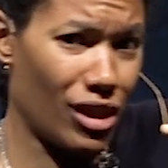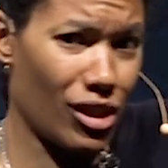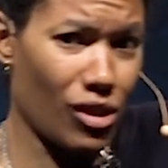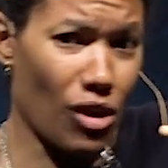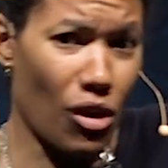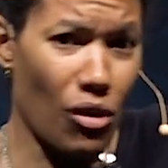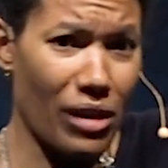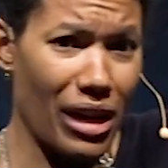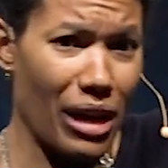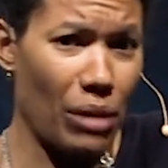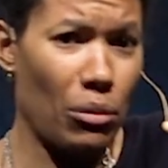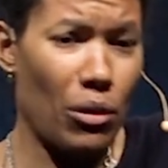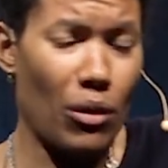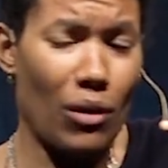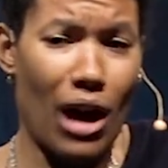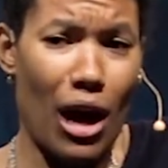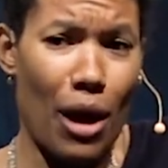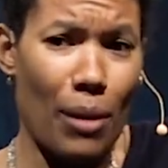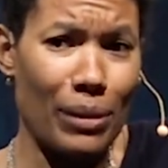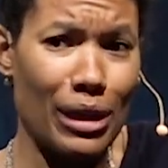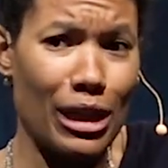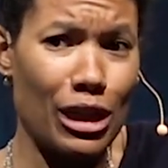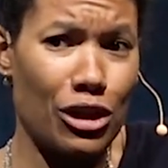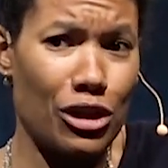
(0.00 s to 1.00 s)
is, okay, well, how
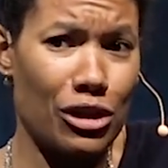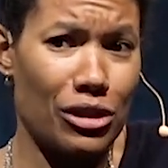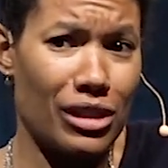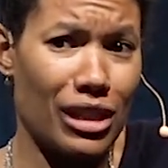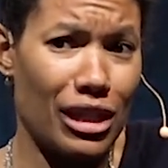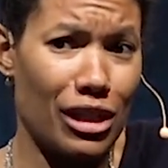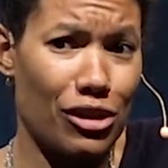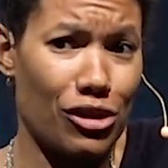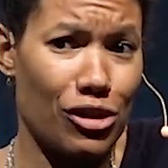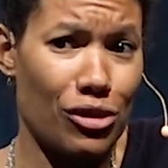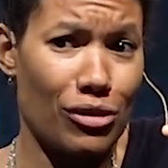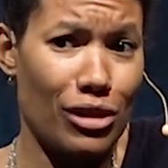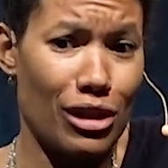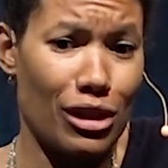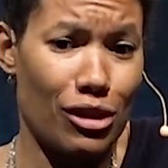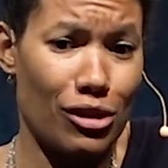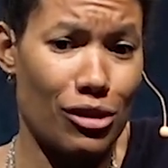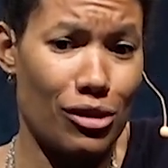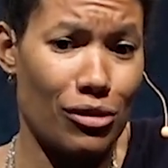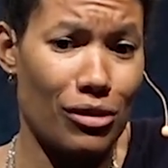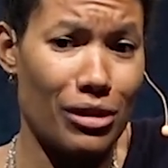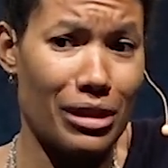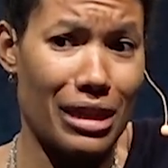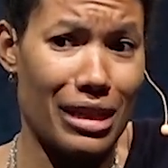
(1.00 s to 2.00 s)
many good deeds do you need to
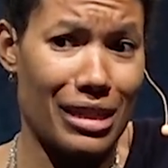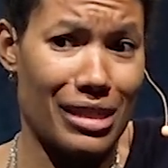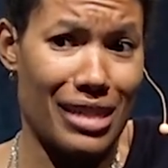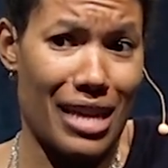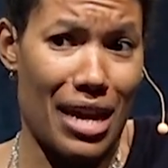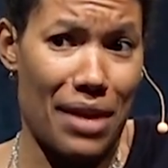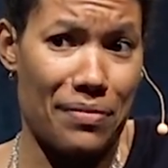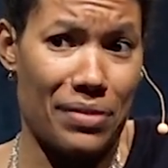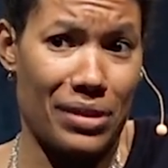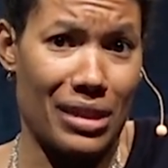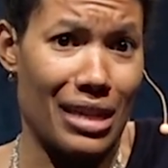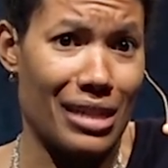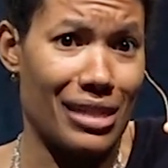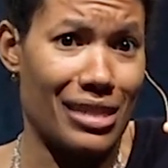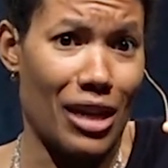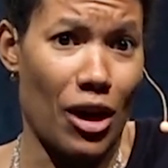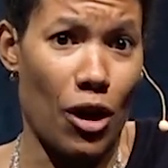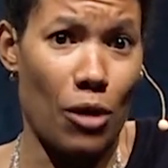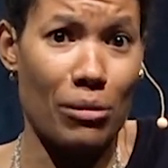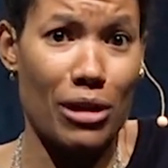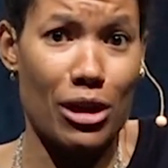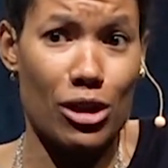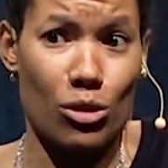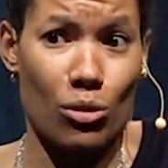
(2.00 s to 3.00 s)
do to get to heaven then? Tell
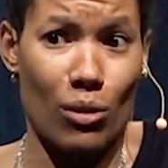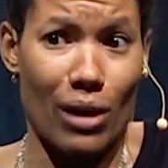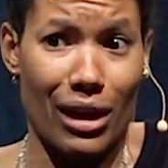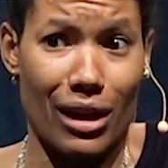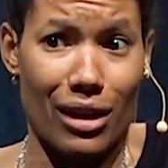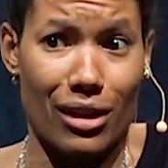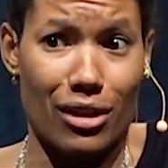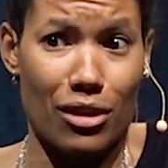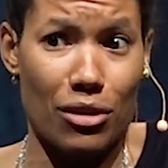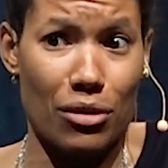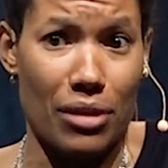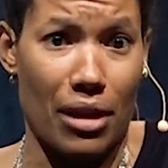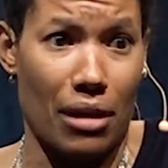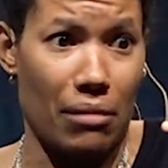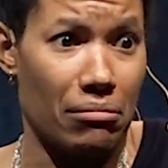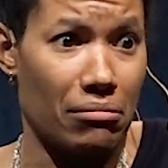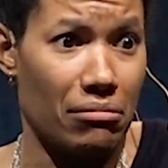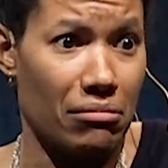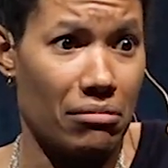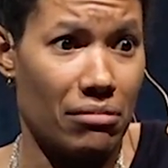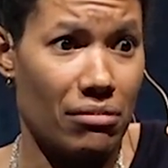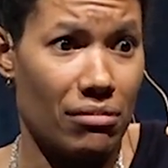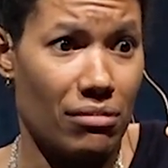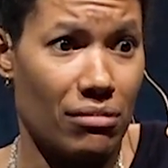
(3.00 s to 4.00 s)
me so I can do them.
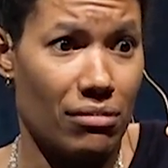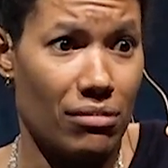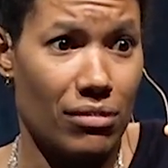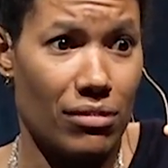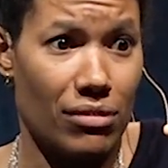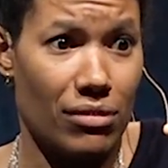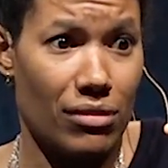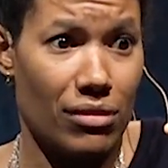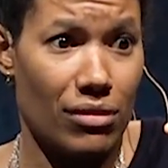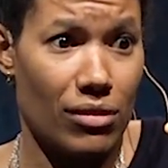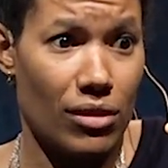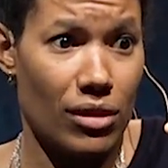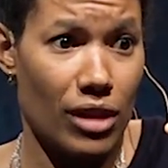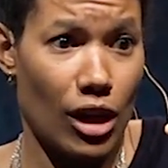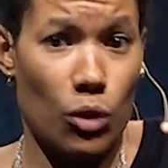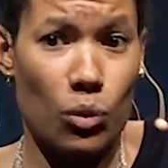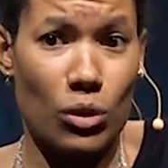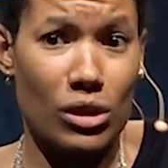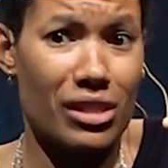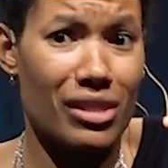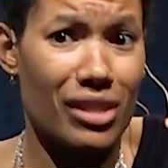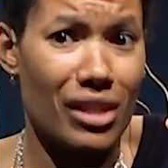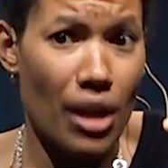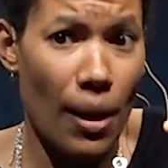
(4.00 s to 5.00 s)
Like,
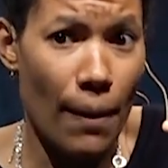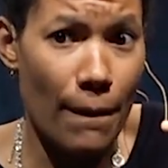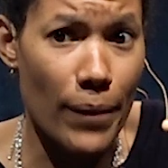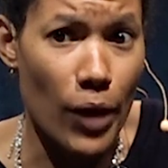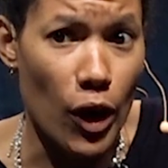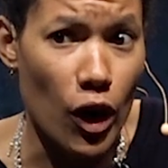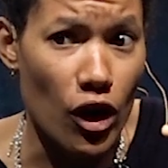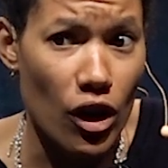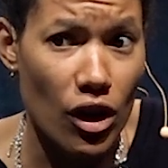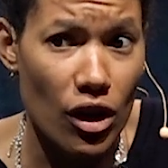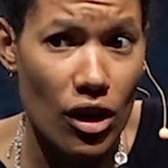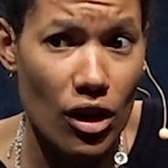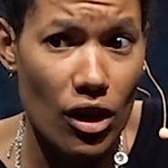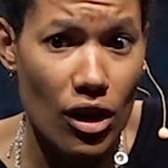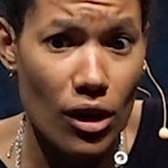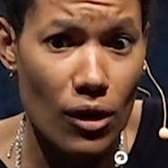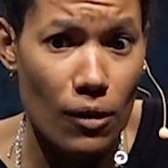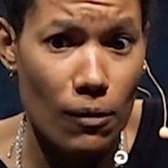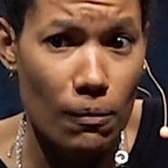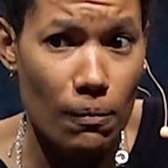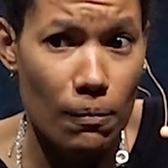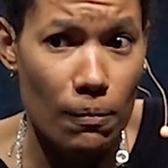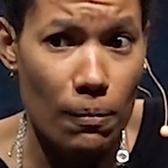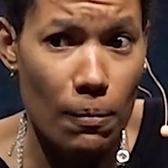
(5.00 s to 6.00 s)
what's the number?
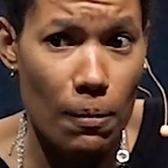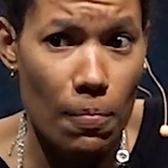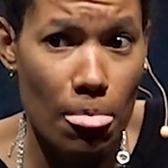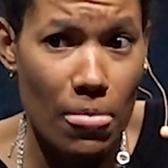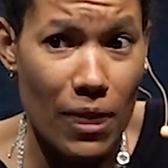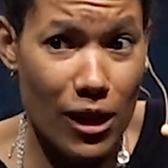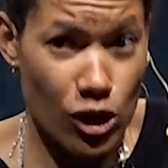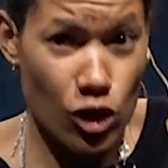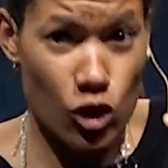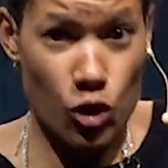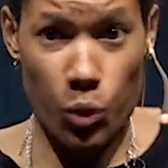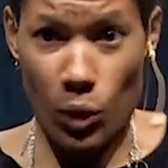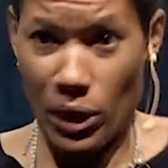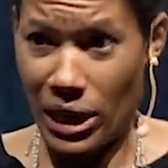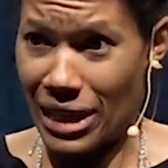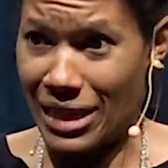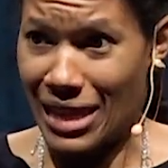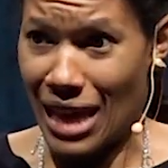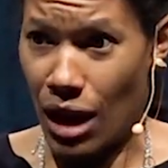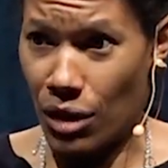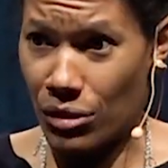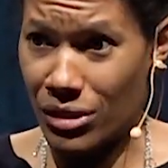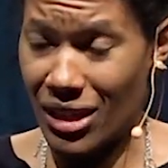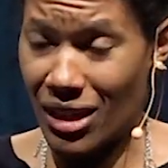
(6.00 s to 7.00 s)
Is it
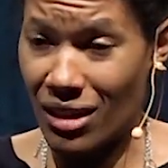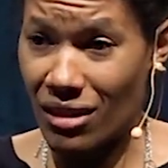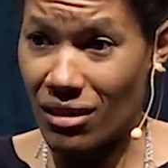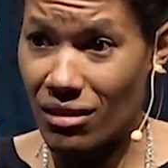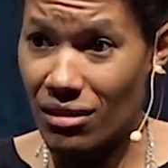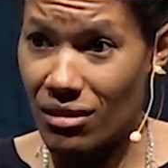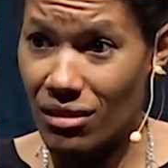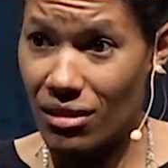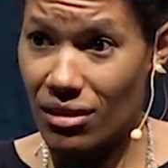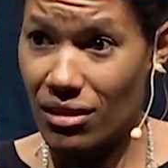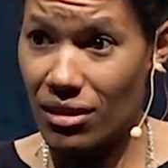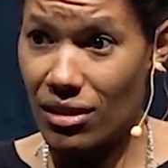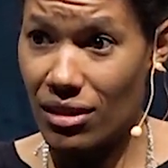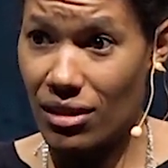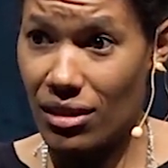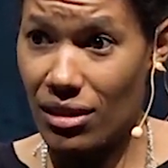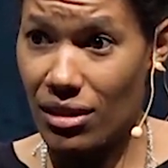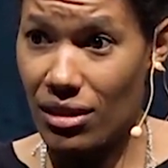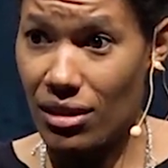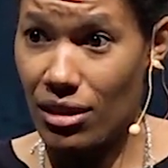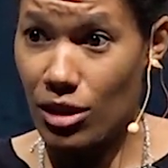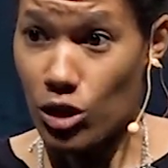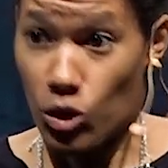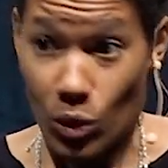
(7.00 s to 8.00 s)
20,000?
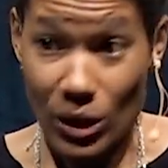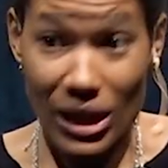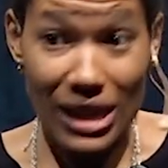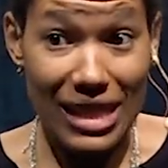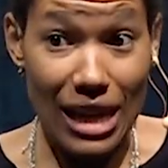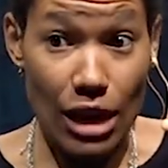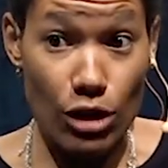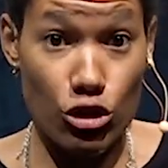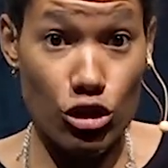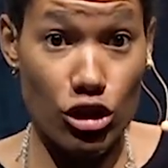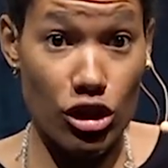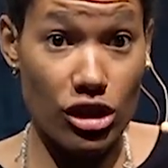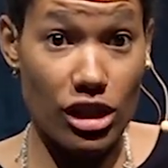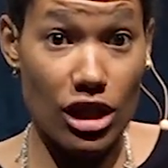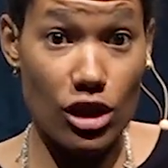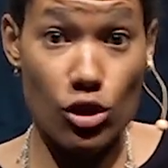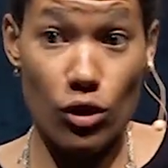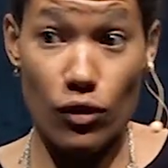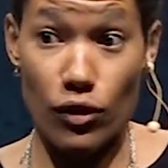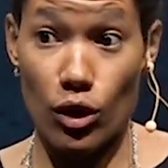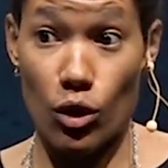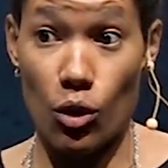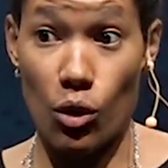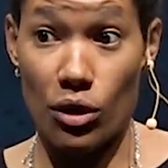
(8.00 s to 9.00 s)
20,000 good deeds
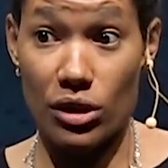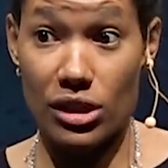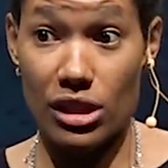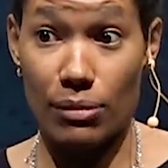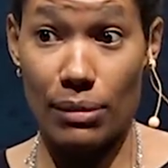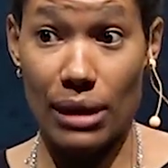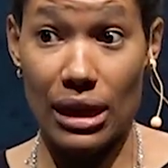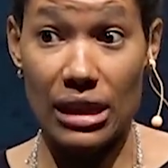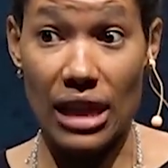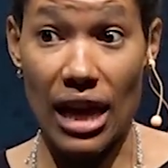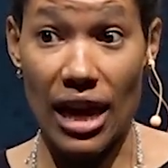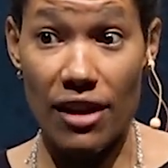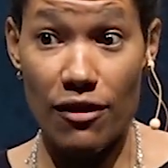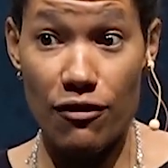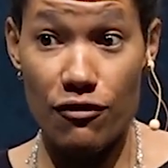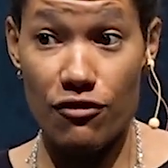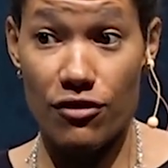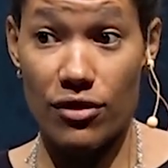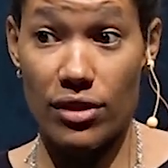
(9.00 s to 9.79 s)
over the course of my life?